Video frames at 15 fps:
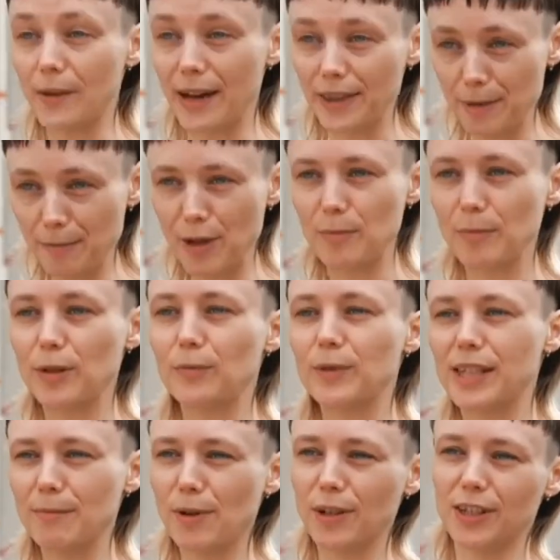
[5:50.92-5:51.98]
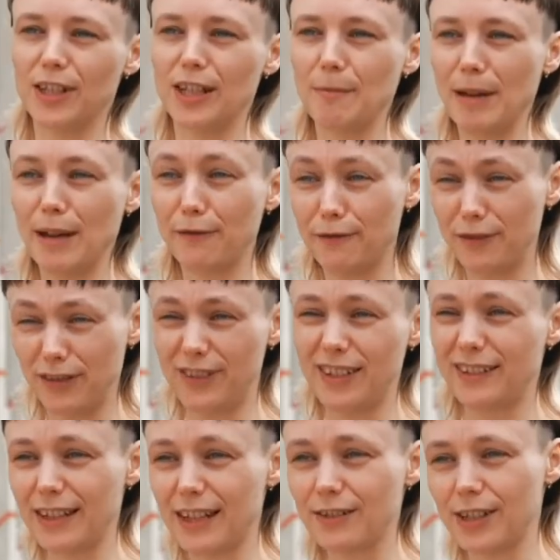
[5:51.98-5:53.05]
So at the moment, we're demolishing about
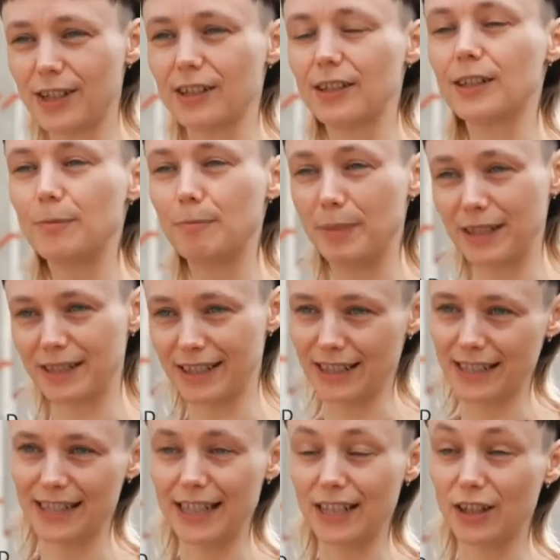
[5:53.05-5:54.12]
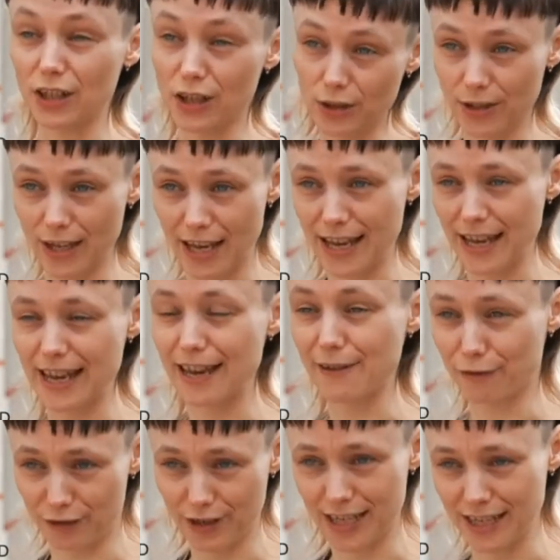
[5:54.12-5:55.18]
50,000 buildings in the UK
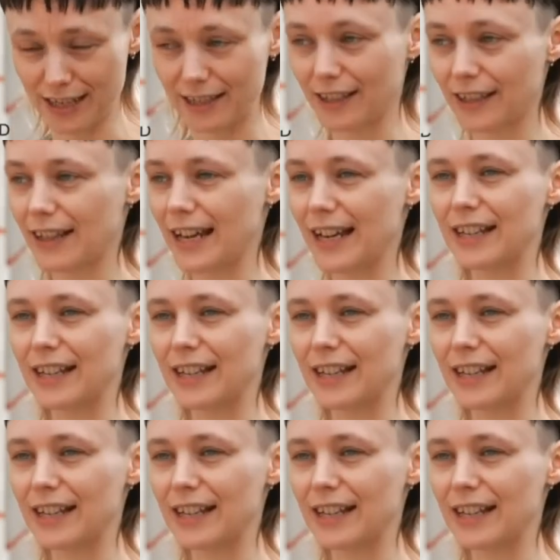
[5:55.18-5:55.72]
every year,